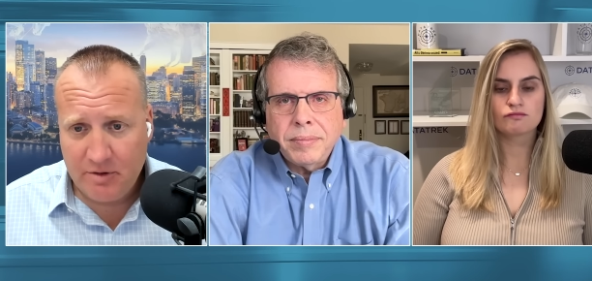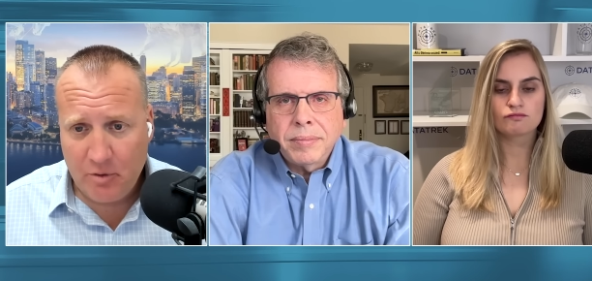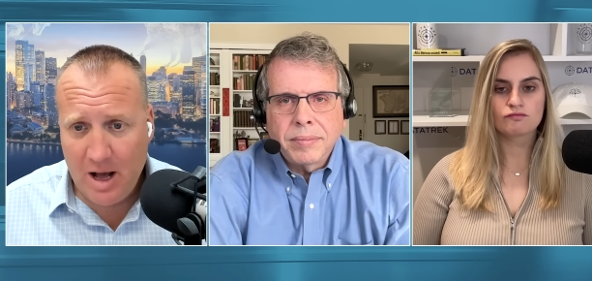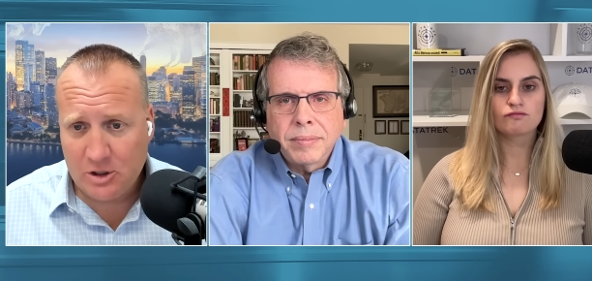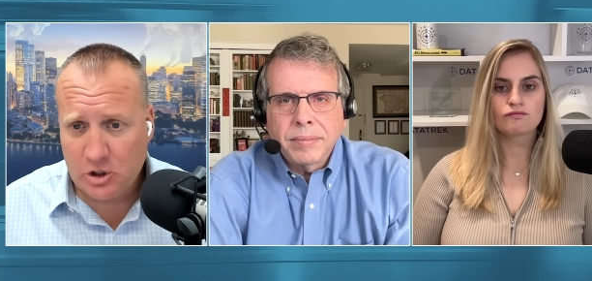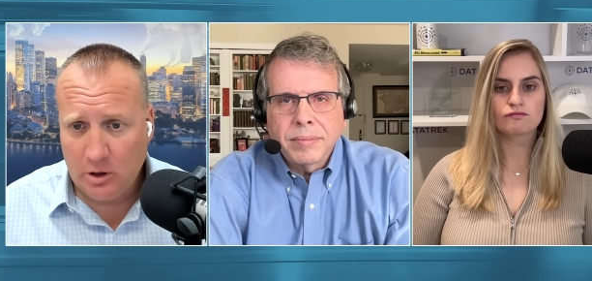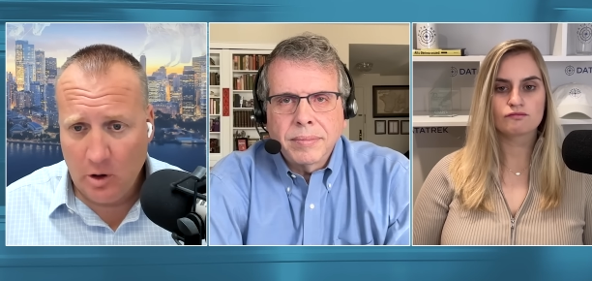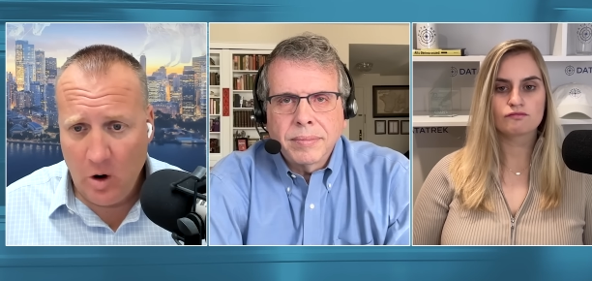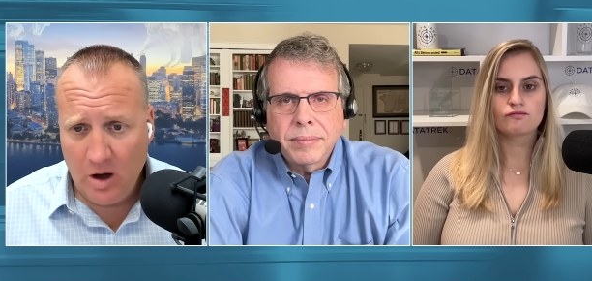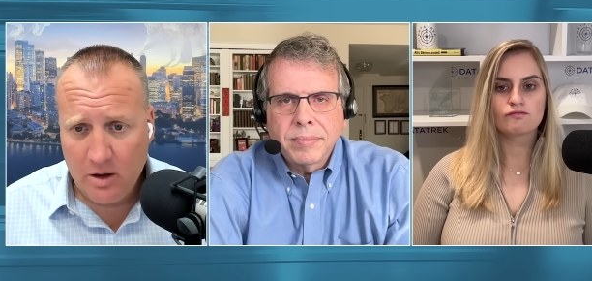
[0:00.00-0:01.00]
Speaker 1: of international
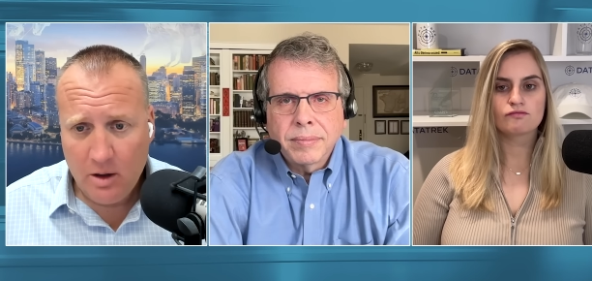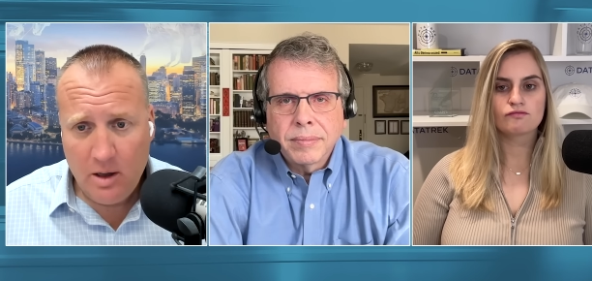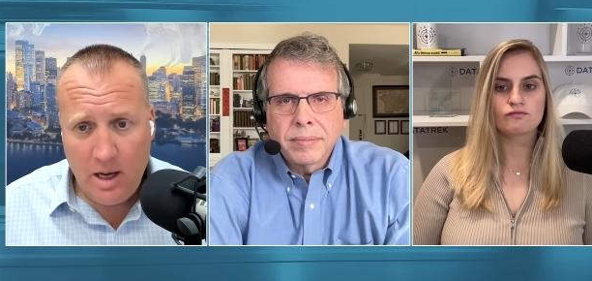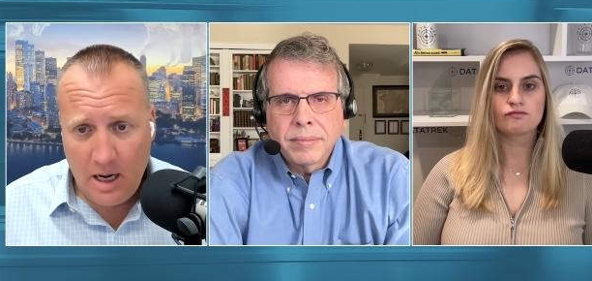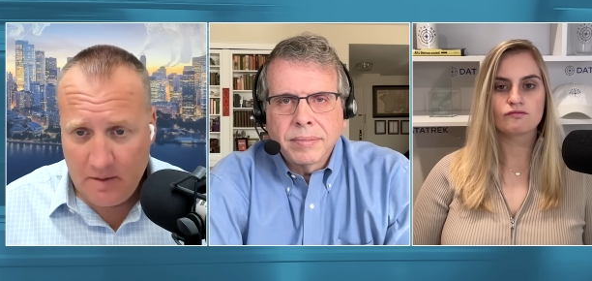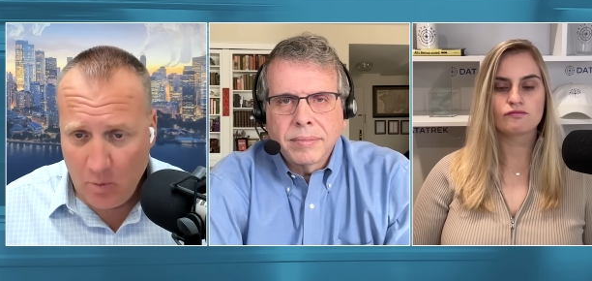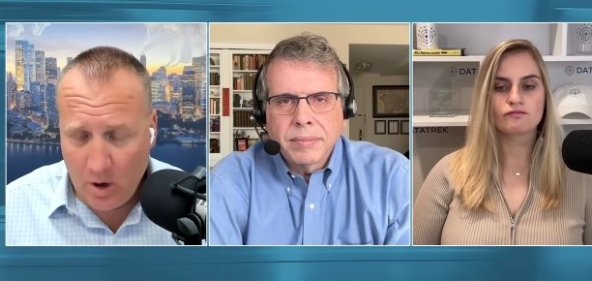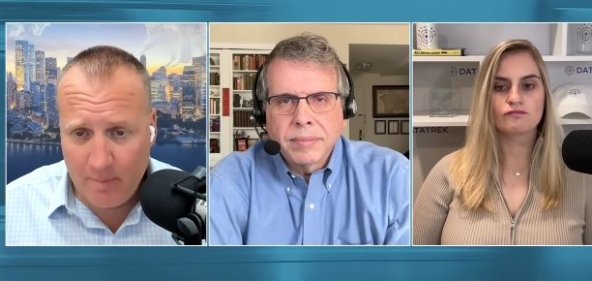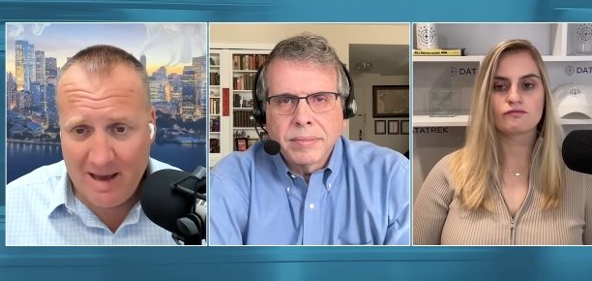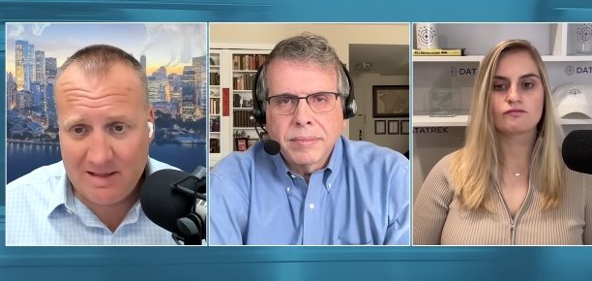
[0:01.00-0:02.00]
law and they
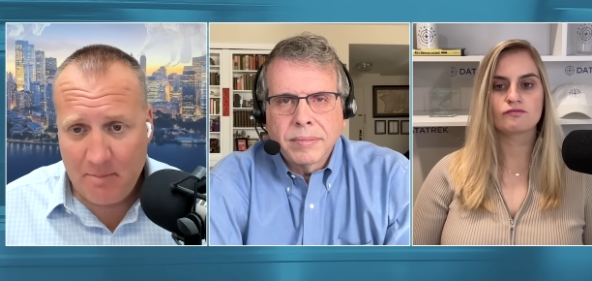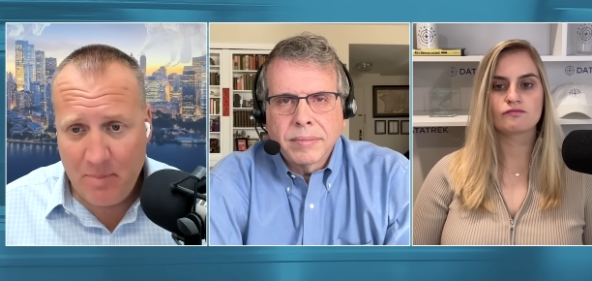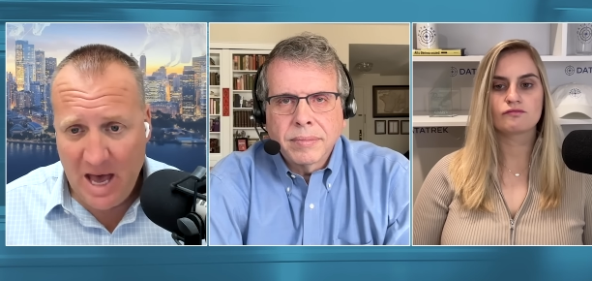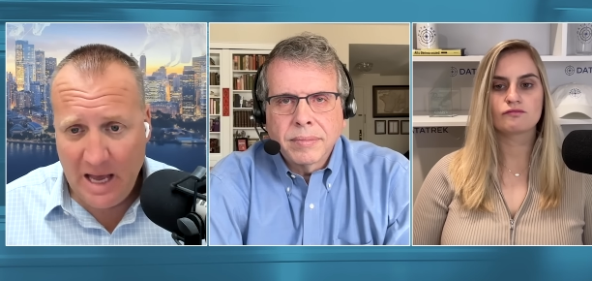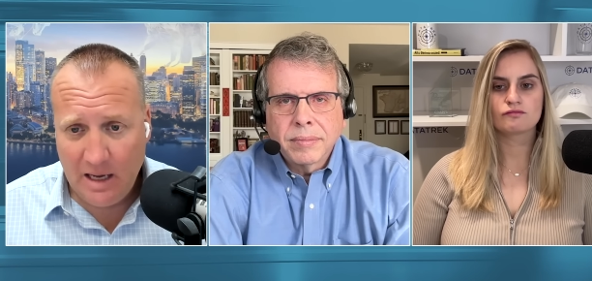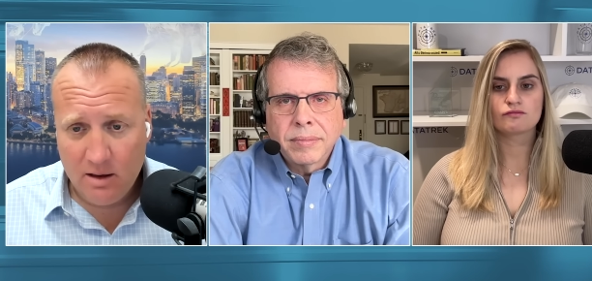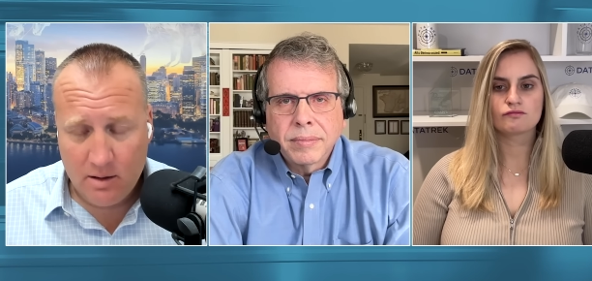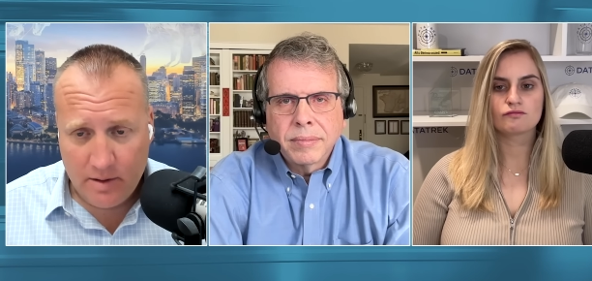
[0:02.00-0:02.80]
want to make them pay